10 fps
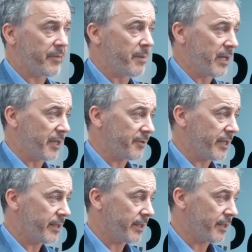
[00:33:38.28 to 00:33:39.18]
the
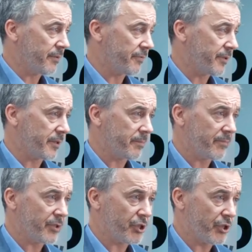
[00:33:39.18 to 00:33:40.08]
military and for
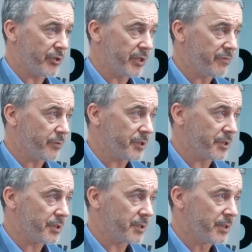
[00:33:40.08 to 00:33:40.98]
the security
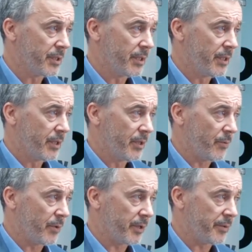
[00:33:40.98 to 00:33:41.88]
forces,
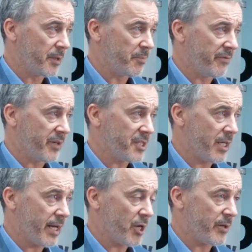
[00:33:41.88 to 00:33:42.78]
where the
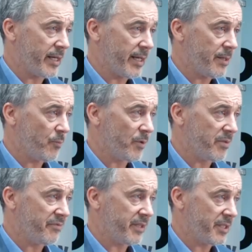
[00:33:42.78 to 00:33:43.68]
provisional IRA will
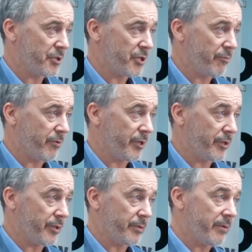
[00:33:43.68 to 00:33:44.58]
be fit to turn around
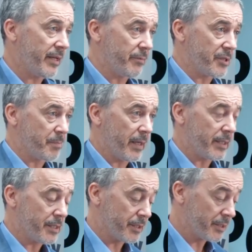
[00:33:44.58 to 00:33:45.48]
and go, they were as
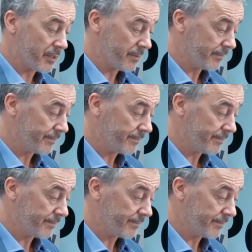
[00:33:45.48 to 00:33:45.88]
bad as us.